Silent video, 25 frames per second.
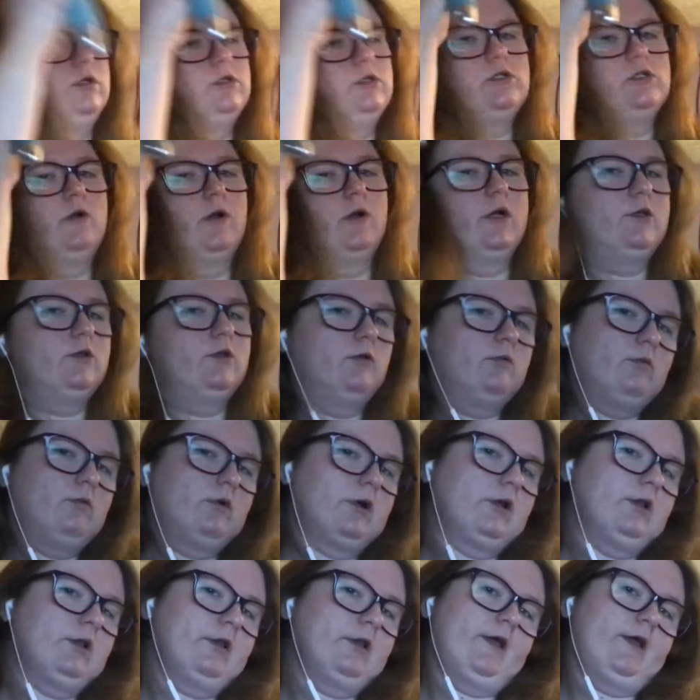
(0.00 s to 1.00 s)
so I don't
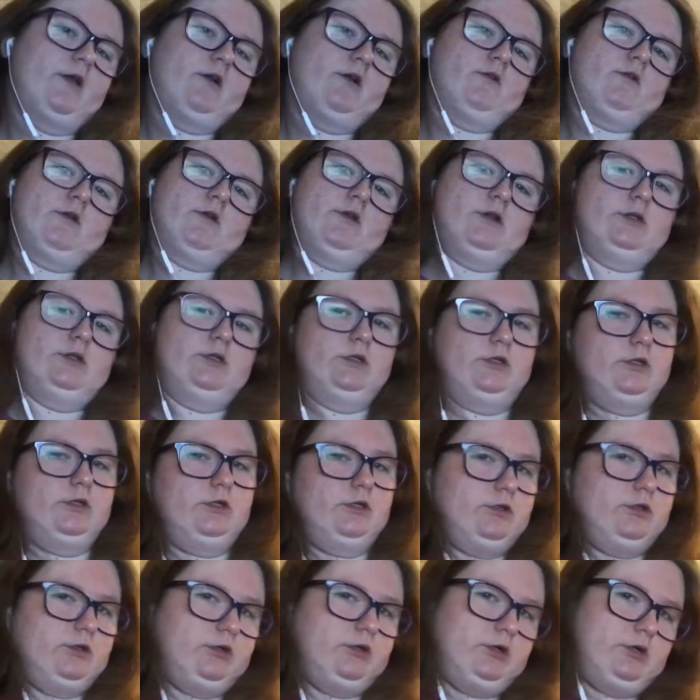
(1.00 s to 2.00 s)
want to layer it
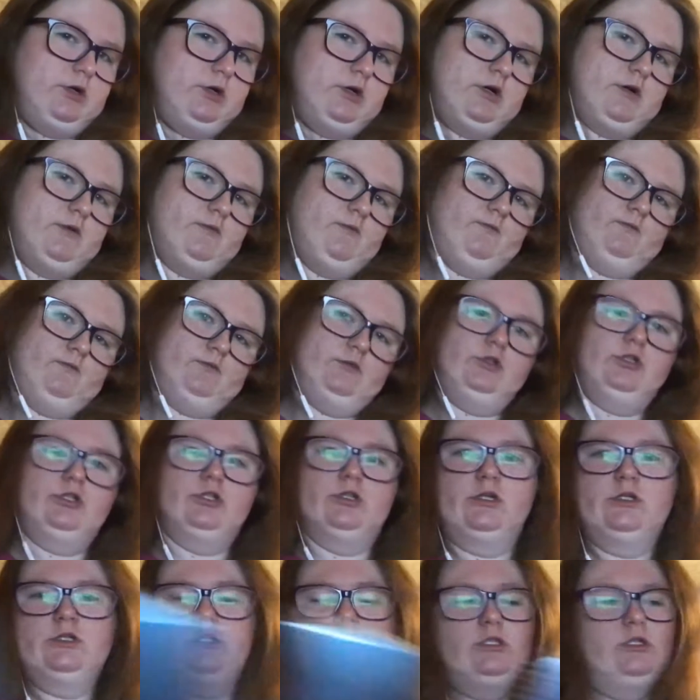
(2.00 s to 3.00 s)
um,
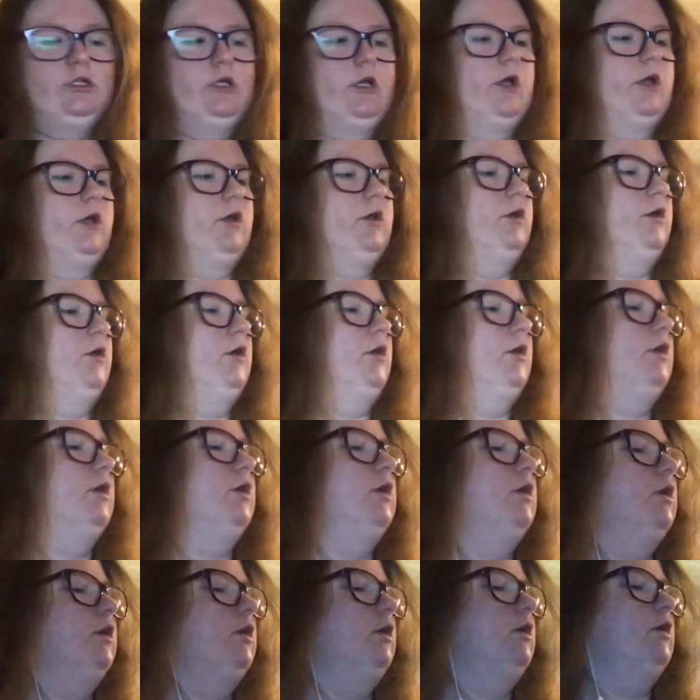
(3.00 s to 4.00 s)
just yet.
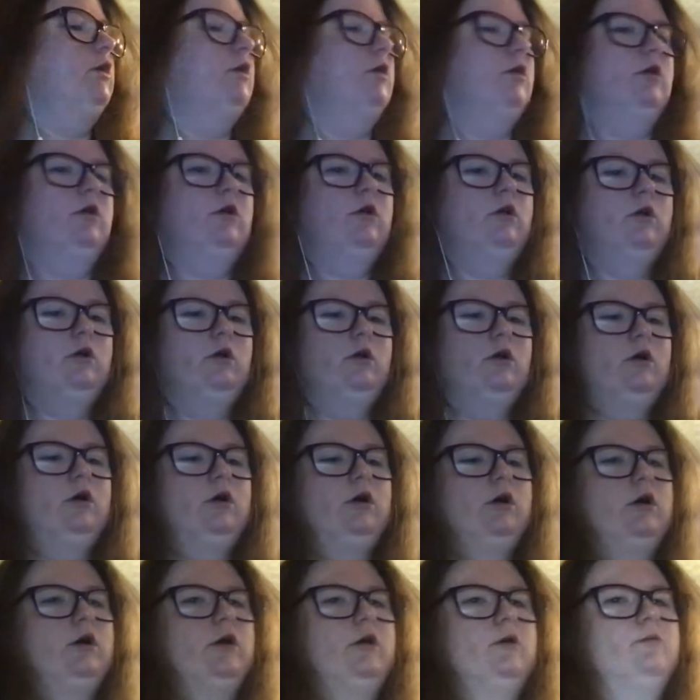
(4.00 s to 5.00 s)

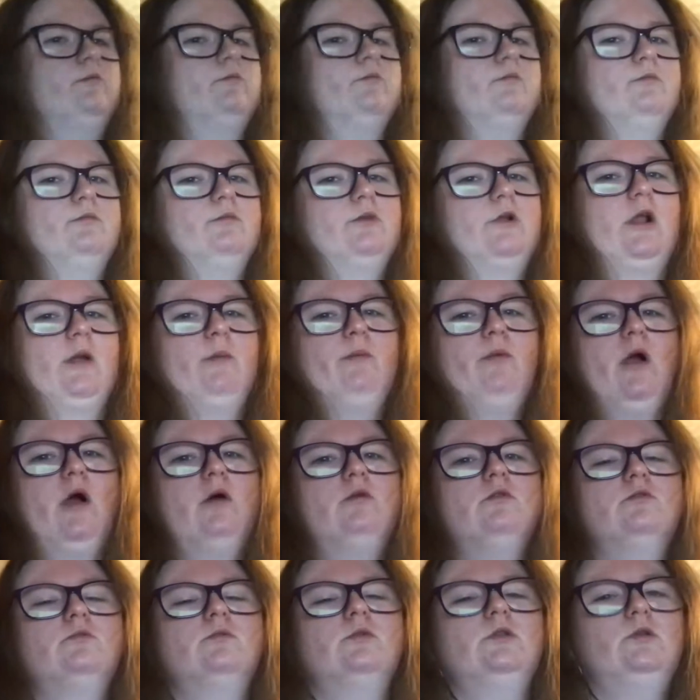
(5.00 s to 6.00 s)
Um, but I
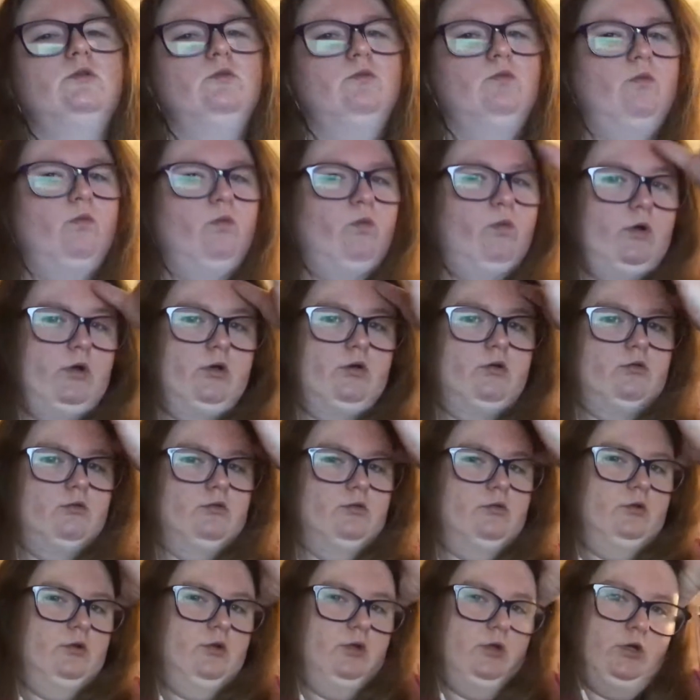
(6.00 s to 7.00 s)
probably
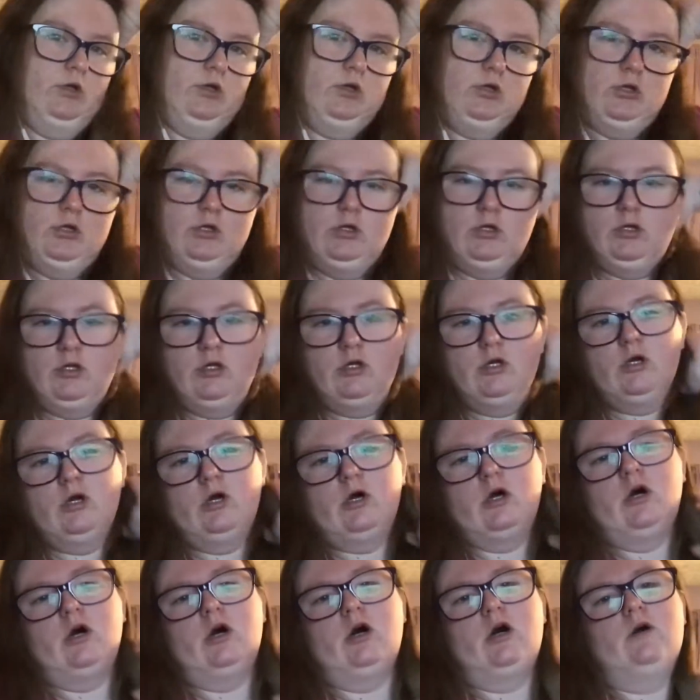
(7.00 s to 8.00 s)
will.
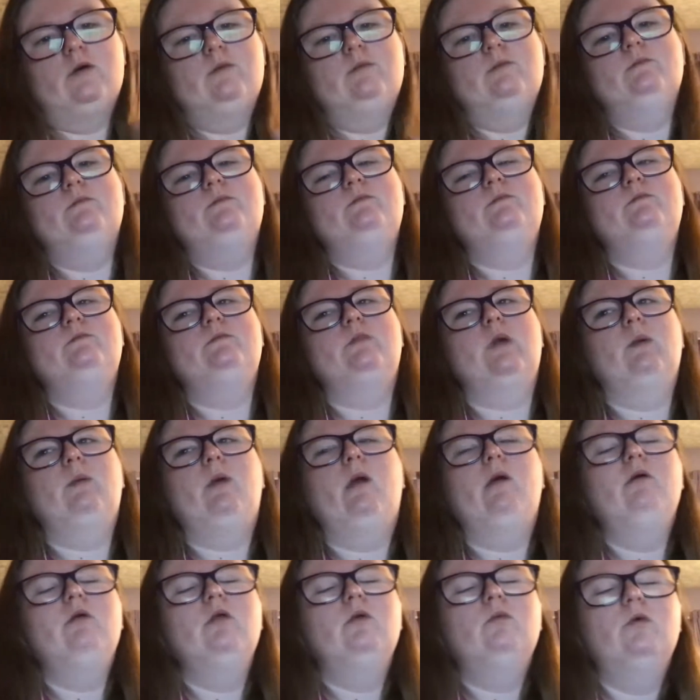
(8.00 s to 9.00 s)
Um, I
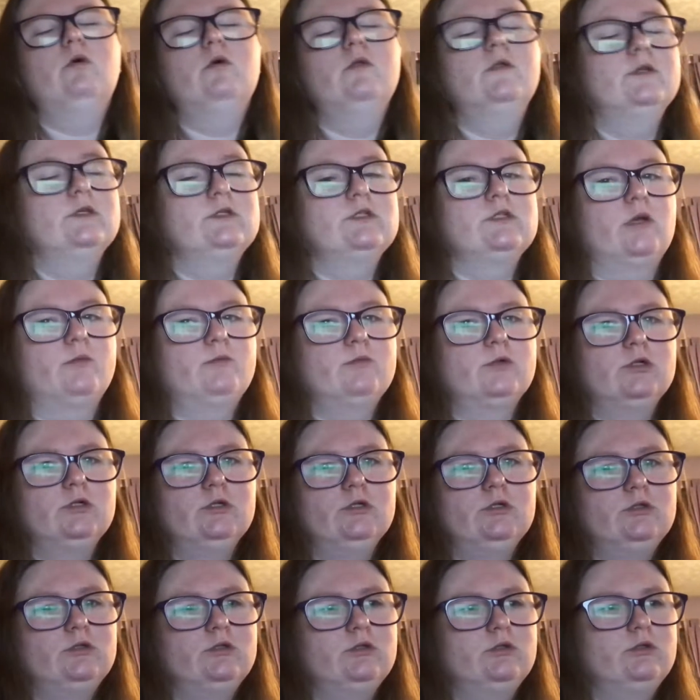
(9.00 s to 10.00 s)
probably will this
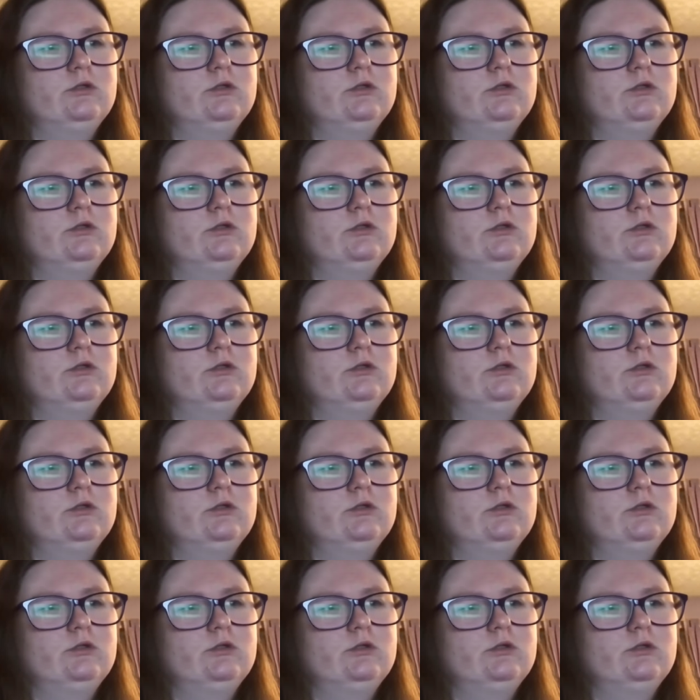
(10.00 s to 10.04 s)
summer.